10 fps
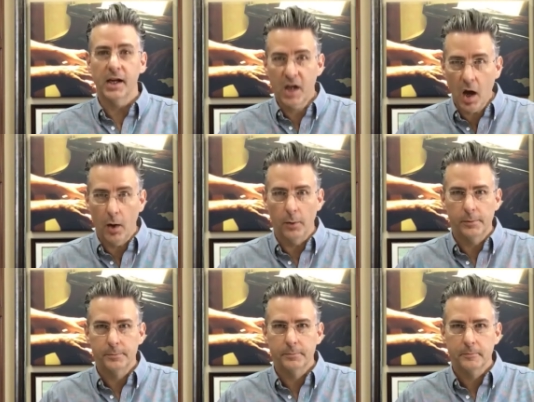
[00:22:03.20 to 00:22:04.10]
go.
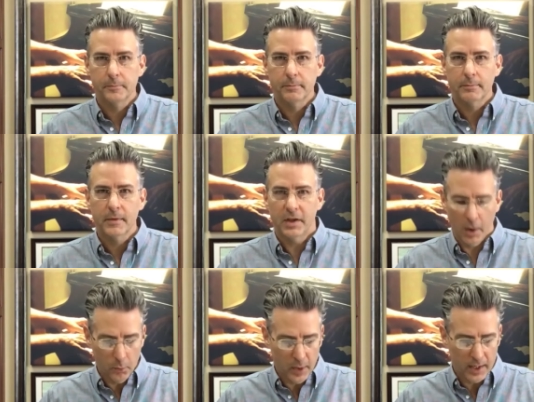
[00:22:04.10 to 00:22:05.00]

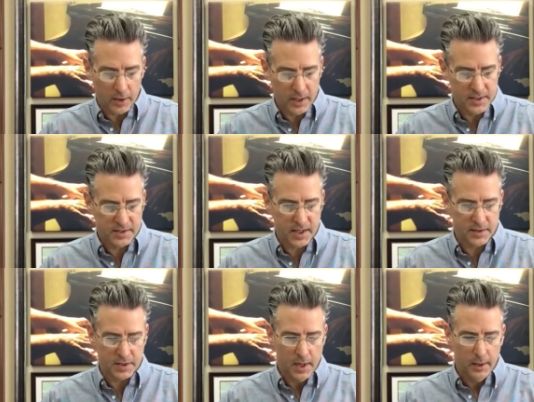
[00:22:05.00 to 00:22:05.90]
Go where? He
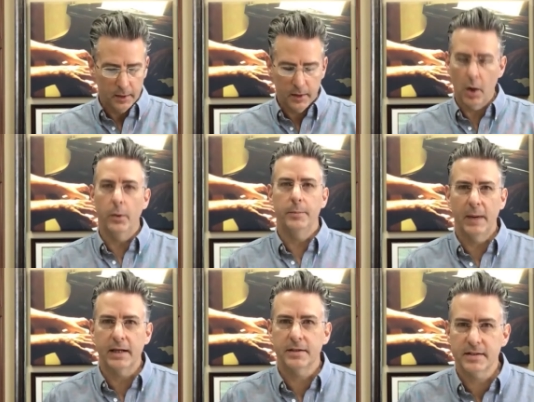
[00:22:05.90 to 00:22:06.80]
says, Go and
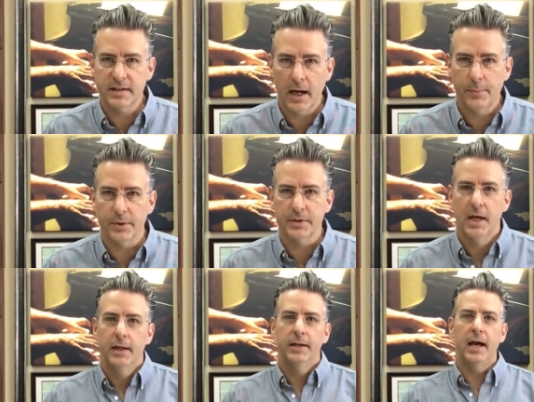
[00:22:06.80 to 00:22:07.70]
make disciples.
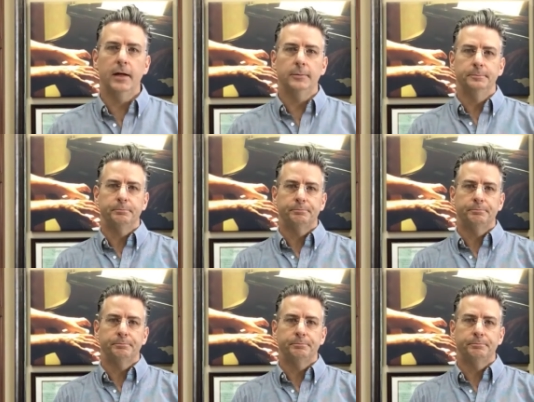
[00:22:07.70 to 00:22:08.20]
Now,